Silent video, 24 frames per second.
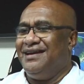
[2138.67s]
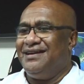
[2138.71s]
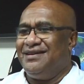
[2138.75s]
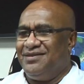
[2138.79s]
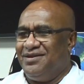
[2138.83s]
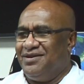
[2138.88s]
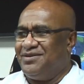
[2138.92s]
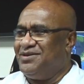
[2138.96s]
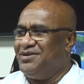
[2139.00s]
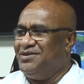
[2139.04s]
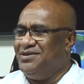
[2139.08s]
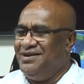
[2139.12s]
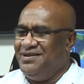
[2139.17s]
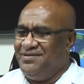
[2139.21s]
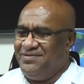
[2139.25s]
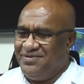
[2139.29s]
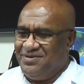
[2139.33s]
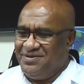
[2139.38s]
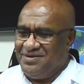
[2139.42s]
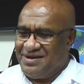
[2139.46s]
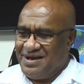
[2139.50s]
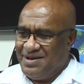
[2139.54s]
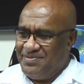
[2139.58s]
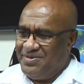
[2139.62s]
And not only
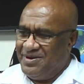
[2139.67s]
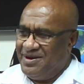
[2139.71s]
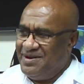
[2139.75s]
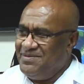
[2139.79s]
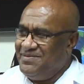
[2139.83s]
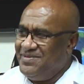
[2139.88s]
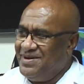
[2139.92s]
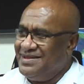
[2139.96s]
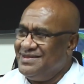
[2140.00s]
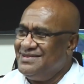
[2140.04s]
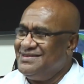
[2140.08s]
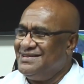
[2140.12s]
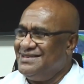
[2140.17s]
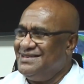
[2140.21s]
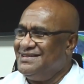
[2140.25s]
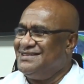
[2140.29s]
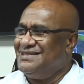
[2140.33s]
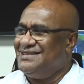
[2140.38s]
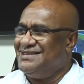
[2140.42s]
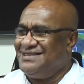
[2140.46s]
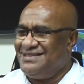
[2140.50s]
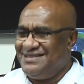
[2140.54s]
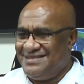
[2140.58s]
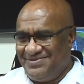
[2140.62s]
for a couple of months,
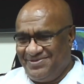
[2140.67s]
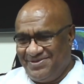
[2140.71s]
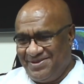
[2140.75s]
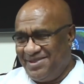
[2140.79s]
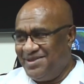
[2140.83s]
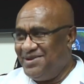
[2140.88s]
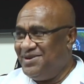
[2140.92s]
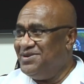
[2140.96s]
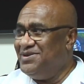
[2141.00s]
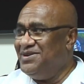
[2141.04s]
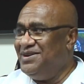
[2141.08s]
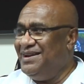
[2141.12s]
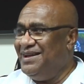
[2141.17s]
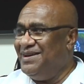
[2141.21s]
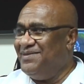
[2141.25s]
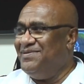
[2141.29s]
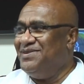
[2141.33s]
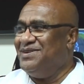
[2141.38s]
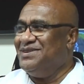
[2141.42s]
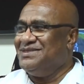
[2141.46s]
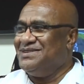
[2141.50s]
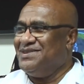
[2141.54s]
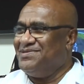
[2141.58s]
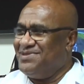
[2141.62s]
it's for the whole year
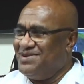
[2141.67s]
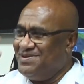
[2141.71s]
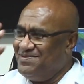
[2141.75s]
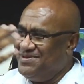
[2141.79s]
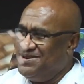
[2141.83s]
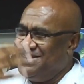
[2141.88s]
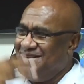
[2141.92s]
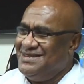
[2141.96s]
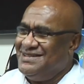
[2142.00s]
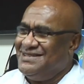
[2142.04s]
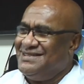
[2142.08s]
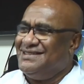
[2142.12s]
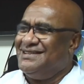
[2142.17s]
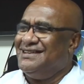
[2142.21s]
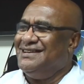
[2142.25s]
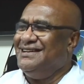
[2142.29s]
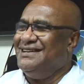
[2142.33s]
because everybody's